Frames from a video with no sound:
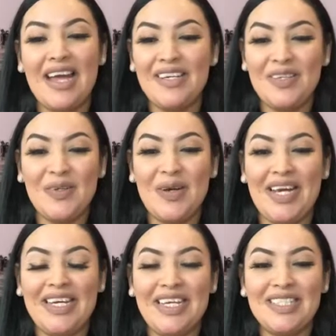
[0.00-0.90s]
you know,
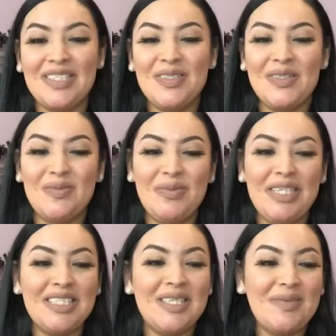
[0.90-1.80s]
I get to
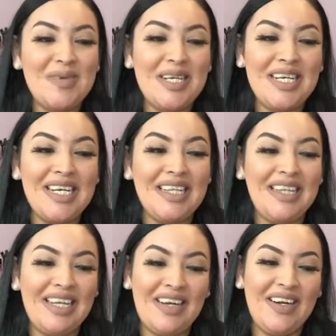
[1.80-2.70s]
meet someone and
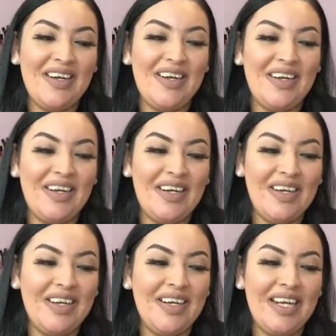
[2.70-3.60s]
they're
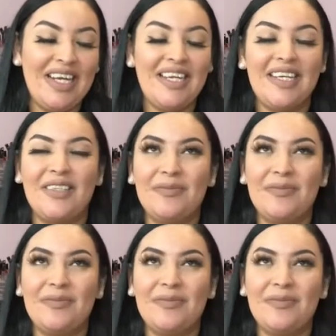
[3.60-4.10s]
like,